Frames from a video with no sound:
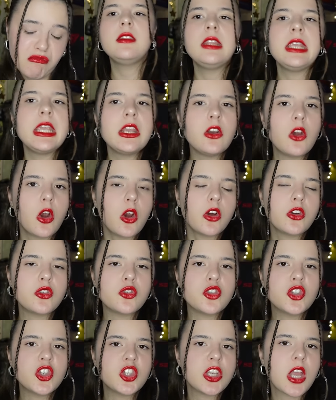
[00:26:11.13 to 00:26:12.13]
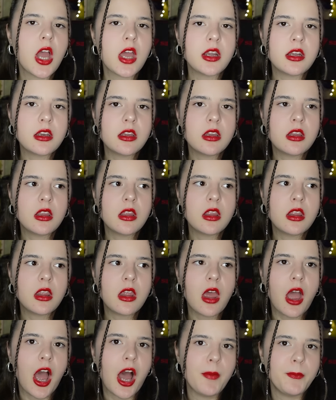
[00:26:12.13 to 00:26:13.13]
Need her to shut
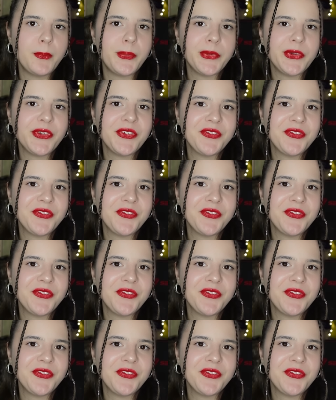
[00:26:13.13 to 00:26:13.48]
up.